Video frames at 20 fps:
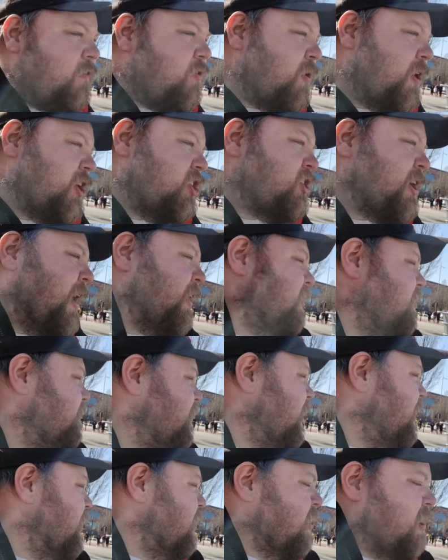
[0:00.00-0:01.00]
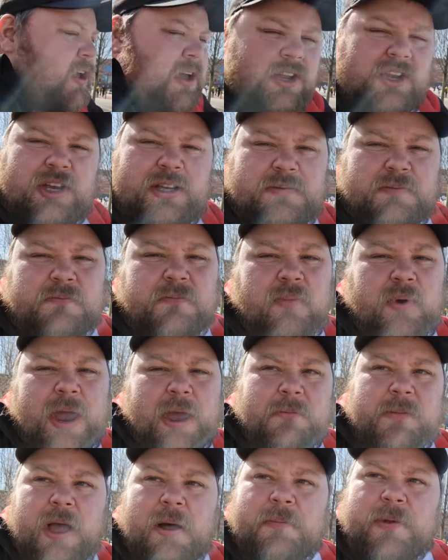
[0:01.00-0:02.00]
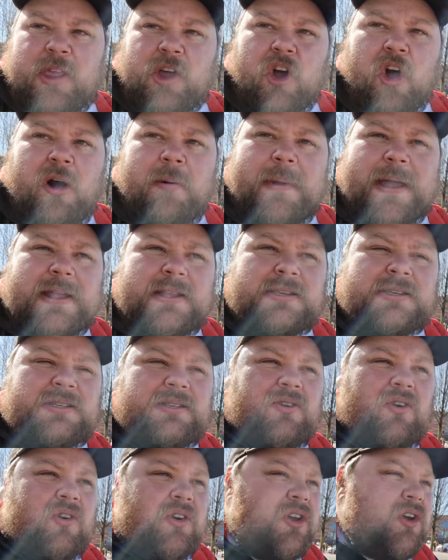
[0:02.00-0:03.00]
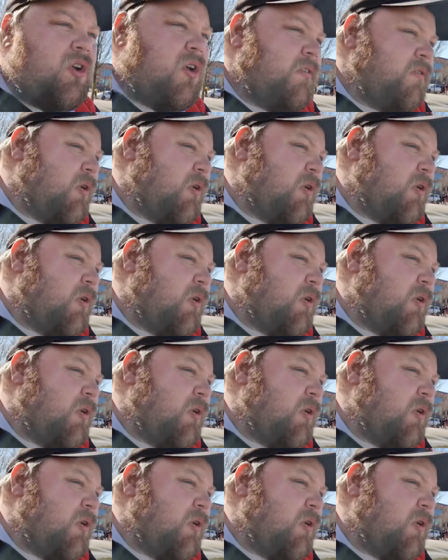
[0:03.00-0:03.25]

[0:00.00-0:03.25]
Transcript: If you want to chat to me, just hit me up in the comments, or, you know,